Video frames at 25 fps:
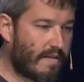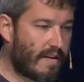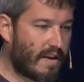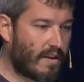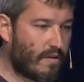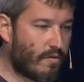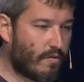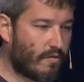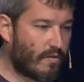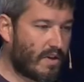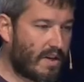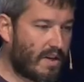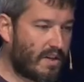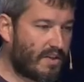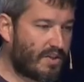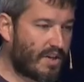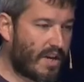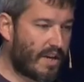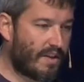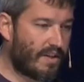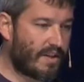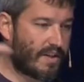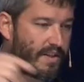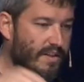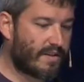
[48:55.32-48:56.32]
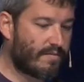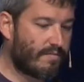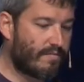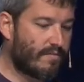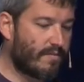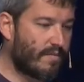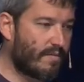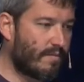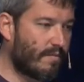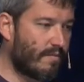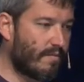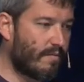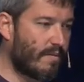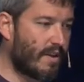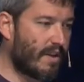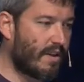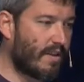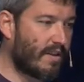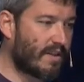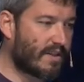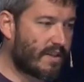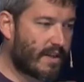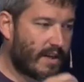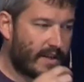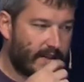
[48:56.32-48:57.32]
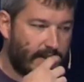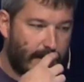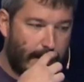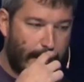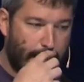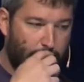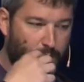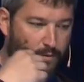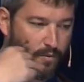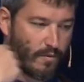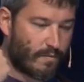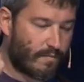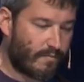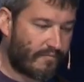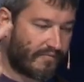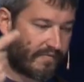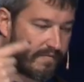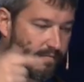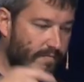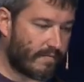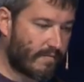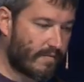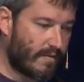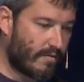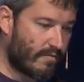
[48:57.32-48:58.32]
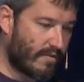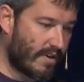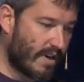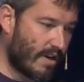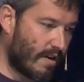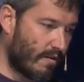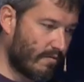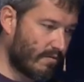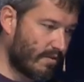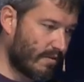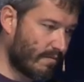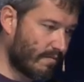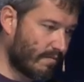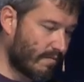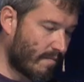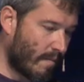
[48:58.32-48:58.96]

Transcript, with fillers: I do any changes. But in this case, I had to reload.